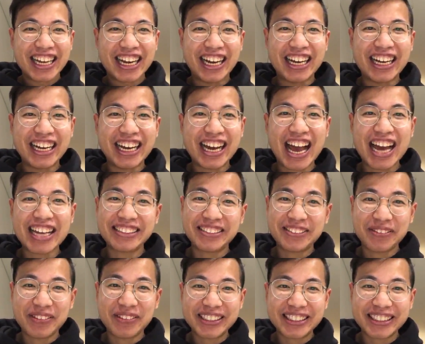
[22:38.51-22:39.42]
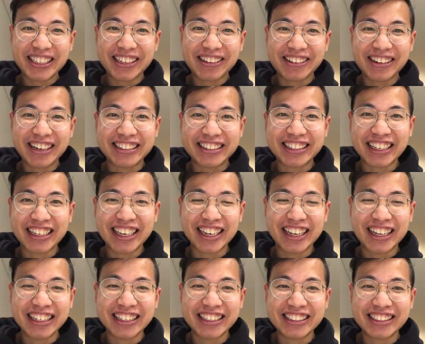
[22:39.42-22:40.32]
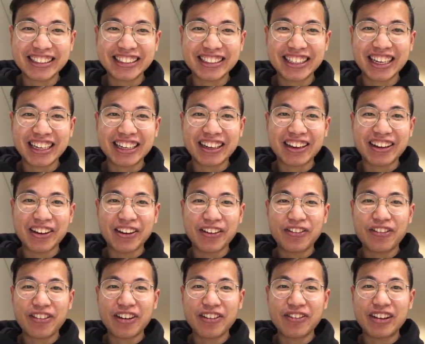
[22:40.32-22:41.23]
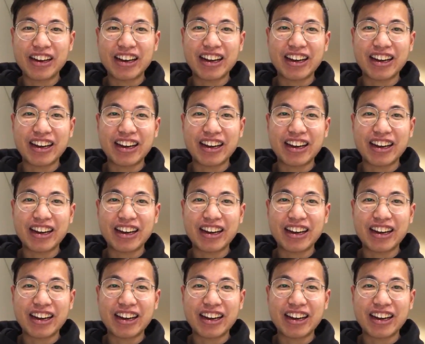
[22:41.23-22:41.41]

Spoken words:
It has to be serious. I can't just get a girlfriend when I